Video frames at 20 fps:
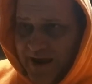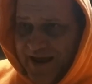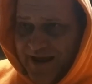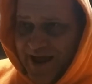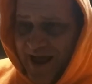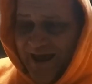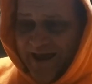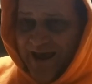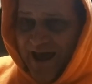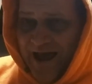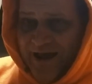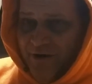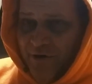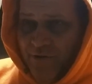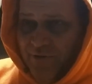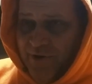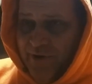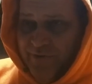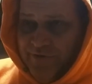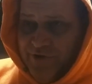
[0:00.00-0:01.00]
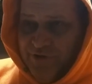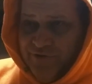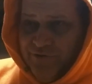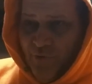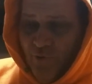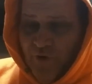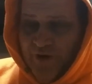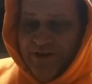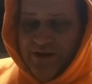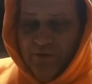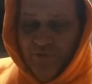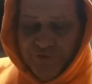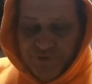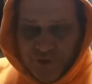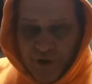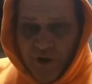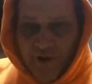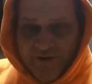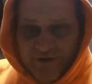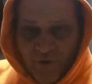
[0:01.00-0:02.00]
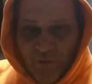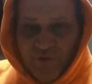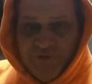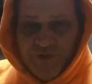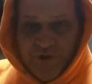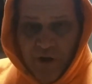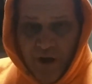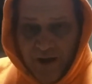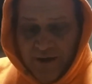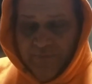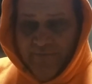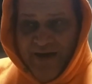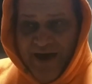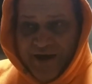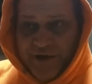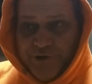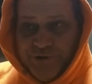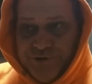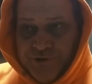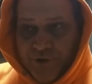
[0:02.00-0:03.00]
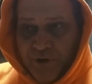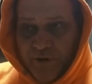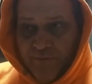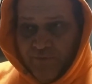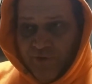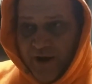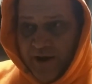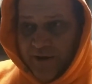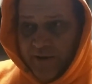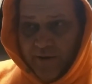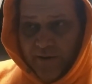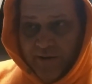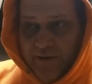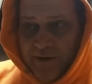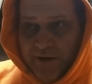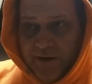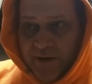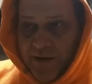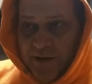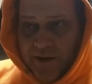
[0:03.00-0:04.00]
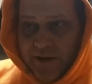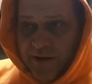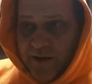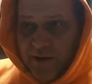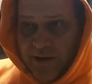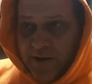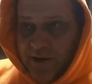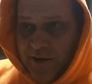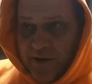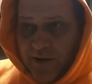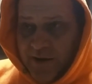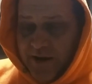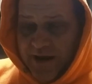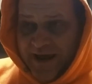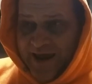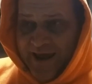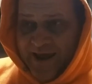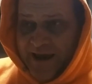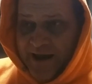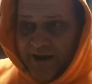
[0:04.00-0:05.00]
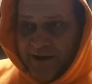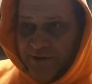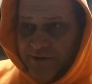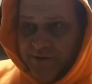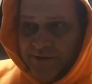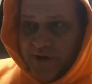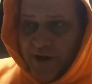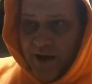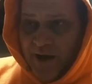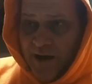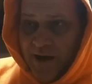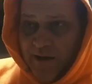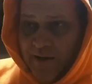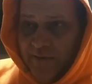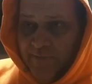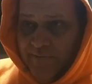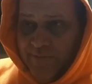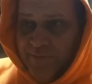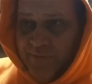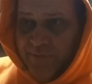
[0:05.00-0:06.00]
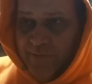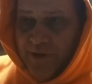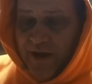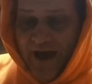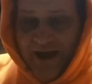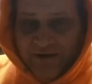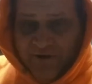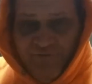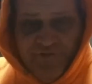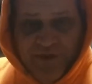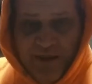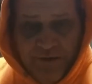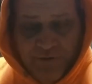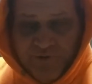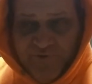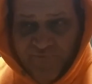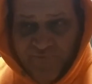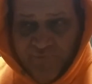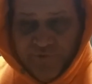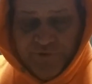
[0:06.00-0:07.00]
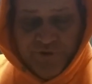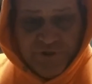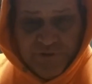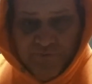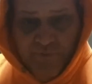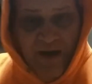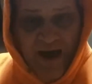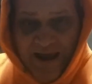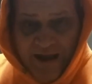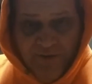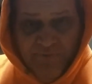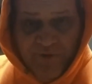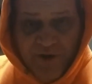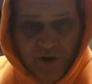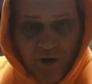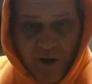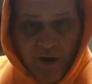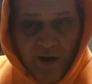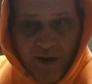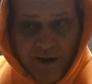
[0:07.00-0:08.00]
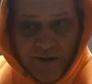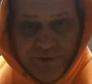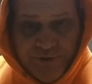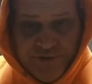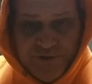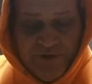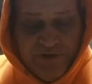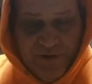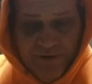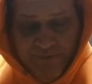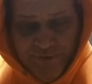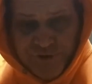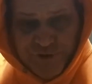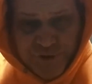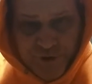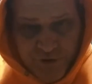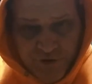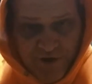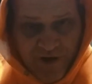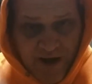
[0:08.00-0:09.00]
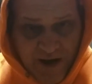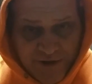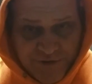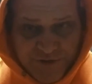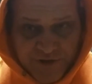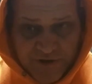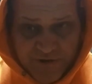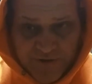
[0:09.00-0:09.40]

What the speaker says: I mean, the one that was on there was an automatic circuit breaker, and I don't think it was for this bike, because here, let me show you. All